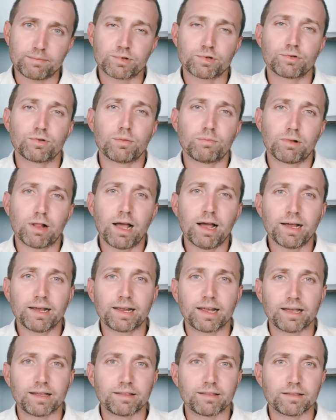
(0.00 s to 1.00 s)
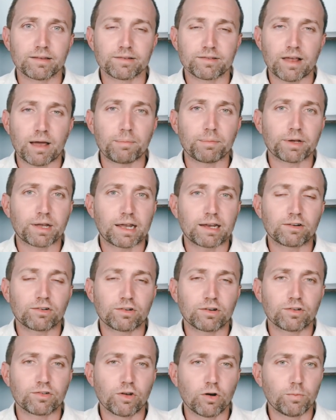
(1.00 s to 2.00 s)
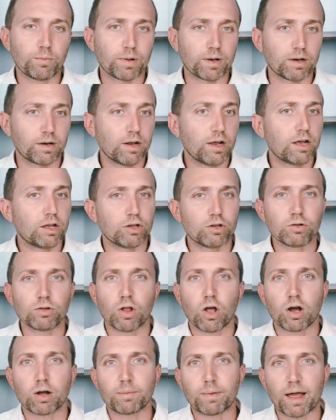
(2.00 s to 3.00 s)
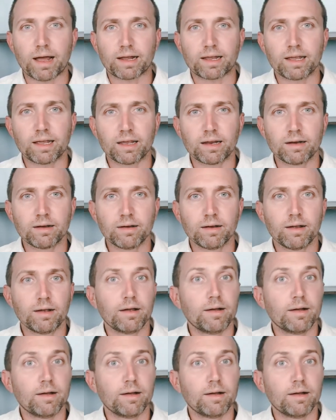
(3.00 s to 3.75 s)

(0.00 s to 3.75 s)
to apply again. This application is open. You log back in.